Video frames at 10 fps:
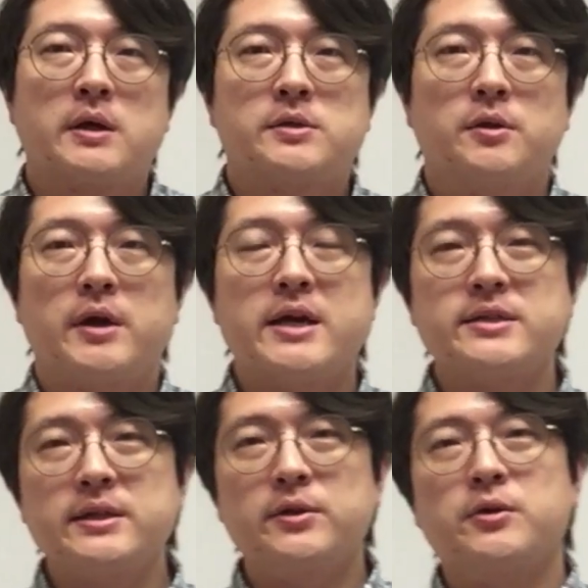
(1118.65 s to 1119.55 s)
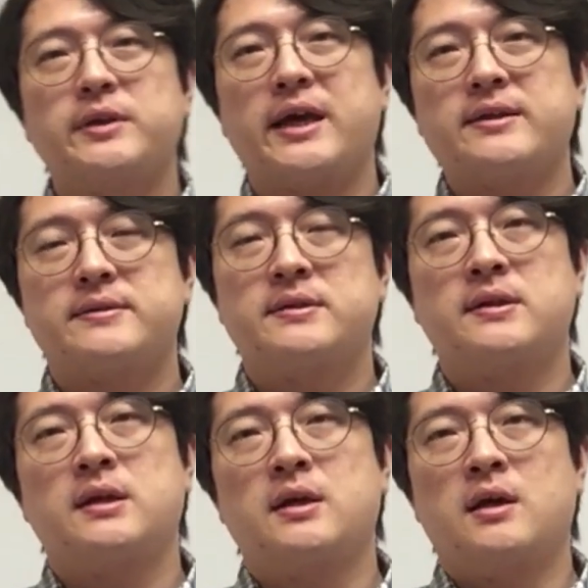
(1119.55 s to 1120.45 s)
Okay. So as we know that
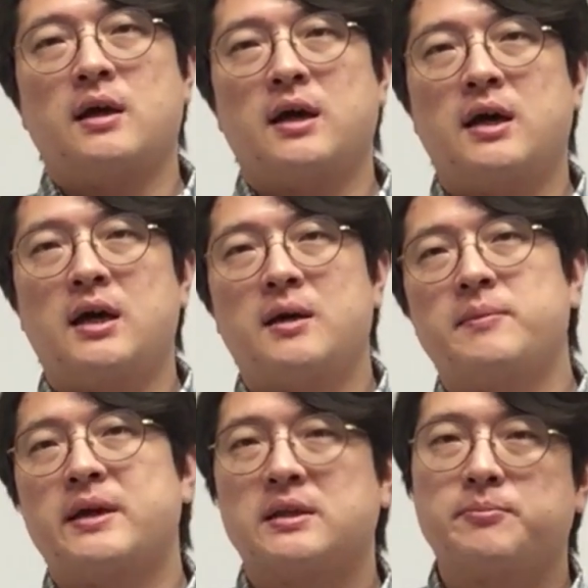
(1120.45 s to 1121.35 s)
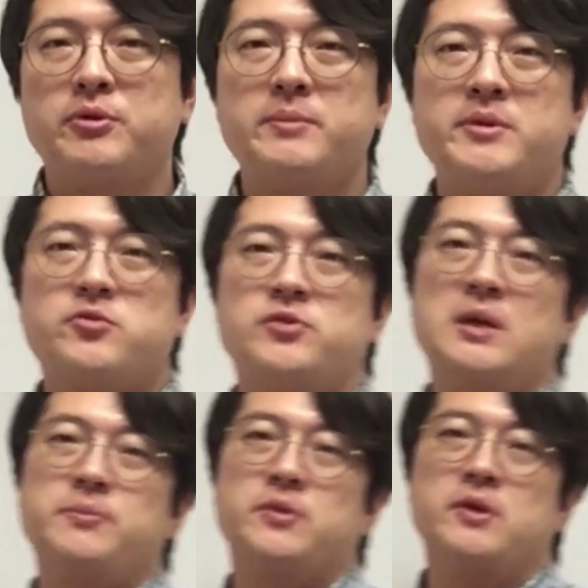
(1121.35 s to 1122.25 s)
at the previous
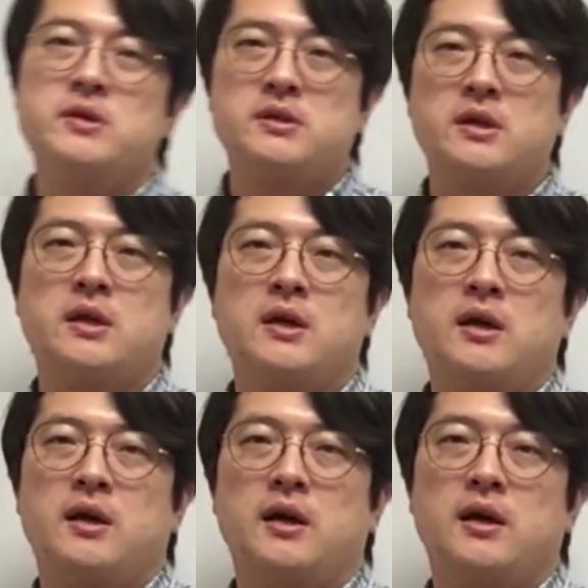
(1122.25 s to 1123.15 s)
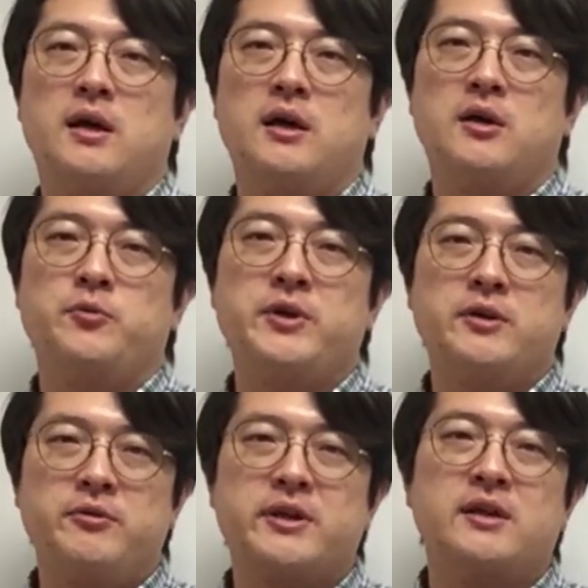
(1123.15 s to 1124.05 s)
chapters,
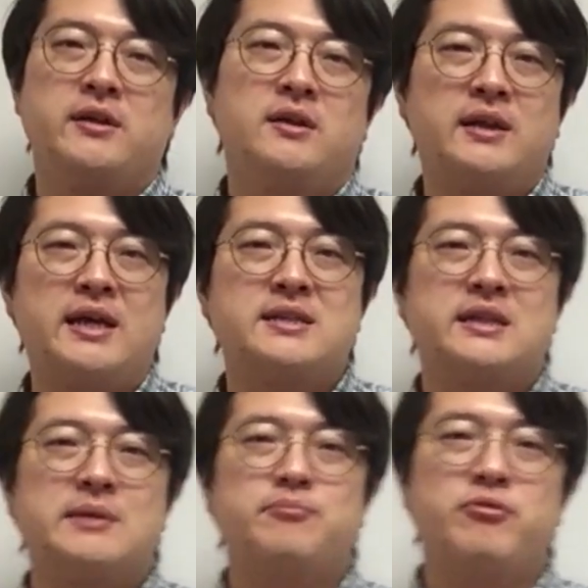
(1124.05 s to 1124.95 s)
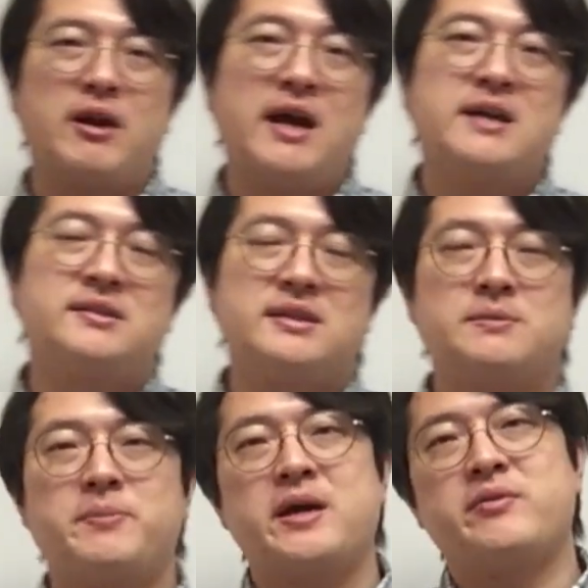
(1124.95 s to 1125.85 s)
we can realize that price
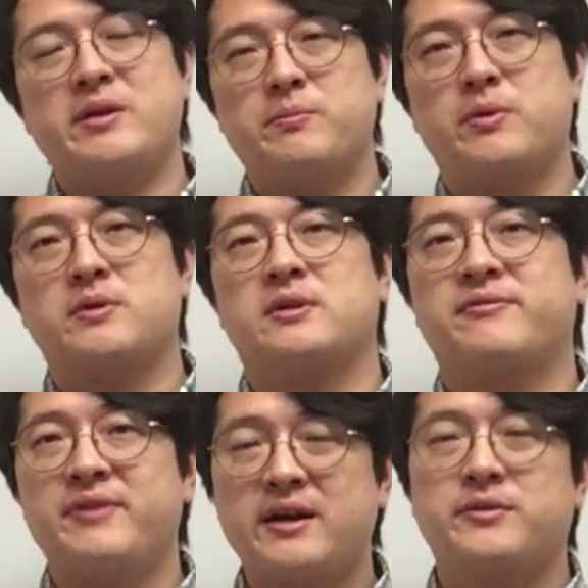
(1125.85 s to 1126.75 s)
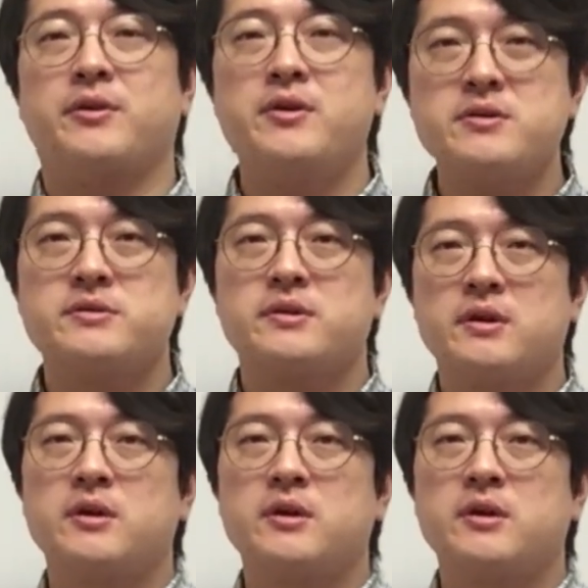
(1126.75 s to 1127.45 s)
is very important factors.